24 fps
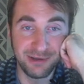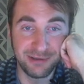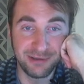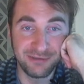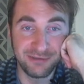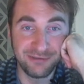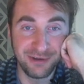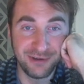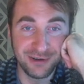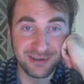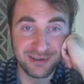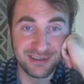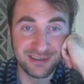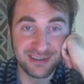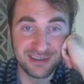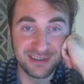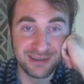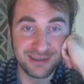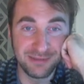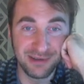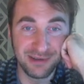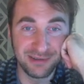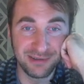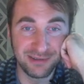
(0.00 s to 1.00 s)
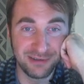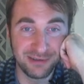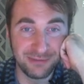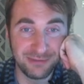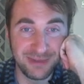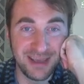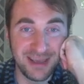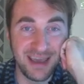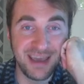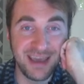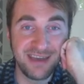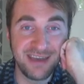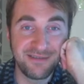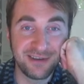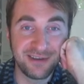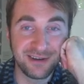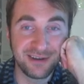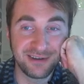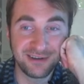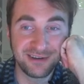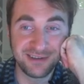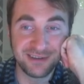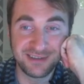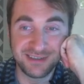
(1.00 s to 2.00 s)
foxes, about their
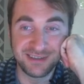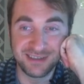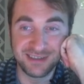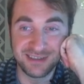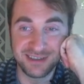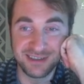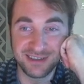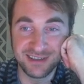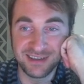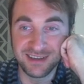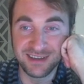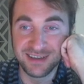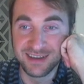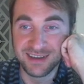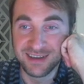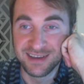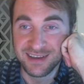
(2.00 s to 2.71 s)
behaviors in